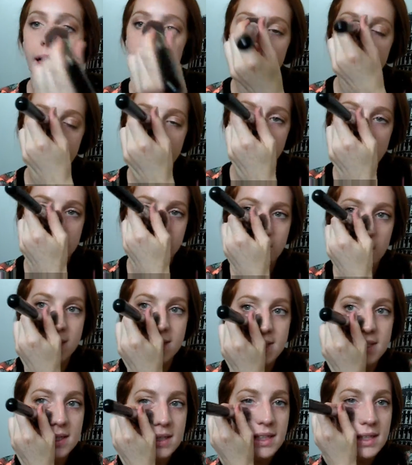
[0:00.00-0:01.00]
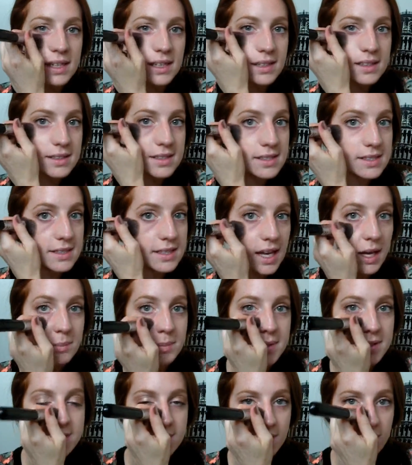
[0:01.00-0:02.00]
and I just basically
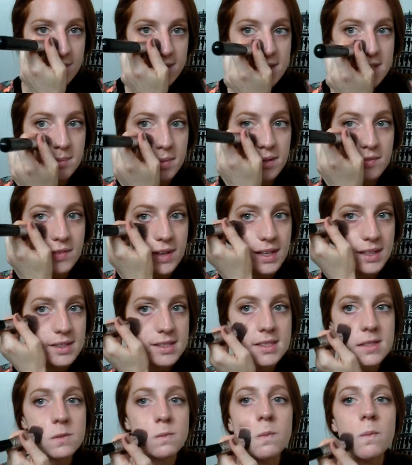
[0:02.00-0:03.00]
stamp this onto my face.